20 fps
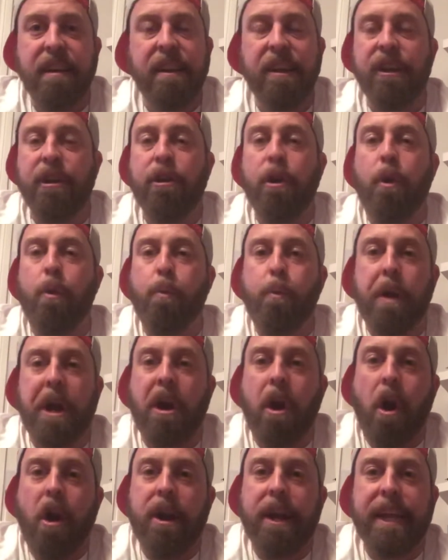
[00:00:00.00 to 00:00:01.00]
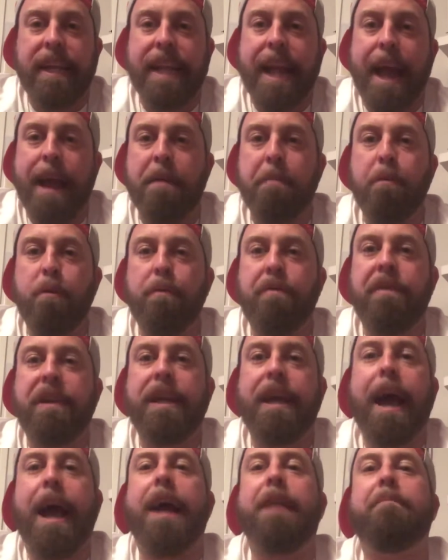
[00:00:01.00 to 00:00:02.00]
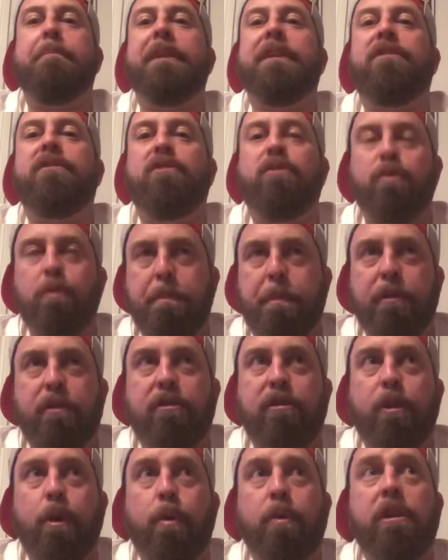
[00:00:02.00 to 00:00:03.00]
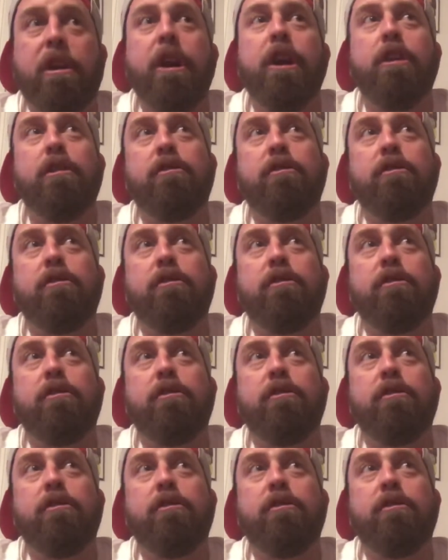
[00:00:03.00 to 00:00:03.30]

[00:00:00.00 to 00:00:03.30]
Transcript: you know, regarding that movie, I'd be super stoked.